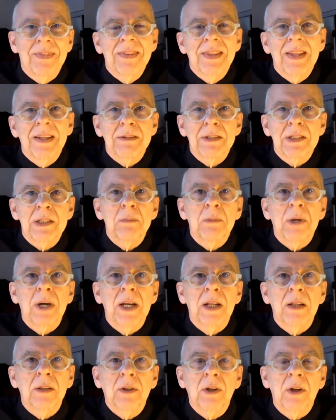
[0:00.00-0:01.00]
That was a
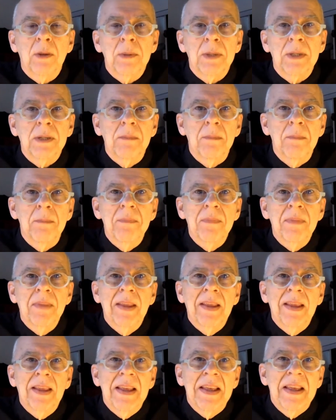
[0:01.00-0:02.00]
mild comment.
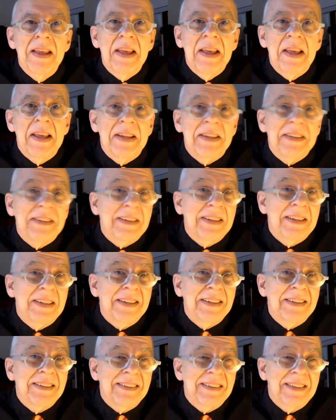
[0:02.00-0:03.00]
And
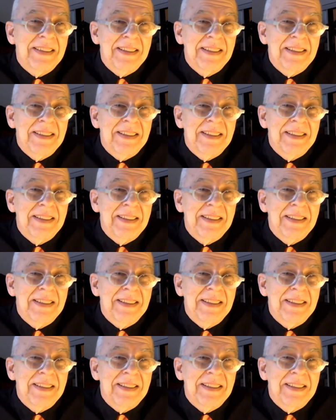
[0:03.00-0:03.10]
uh,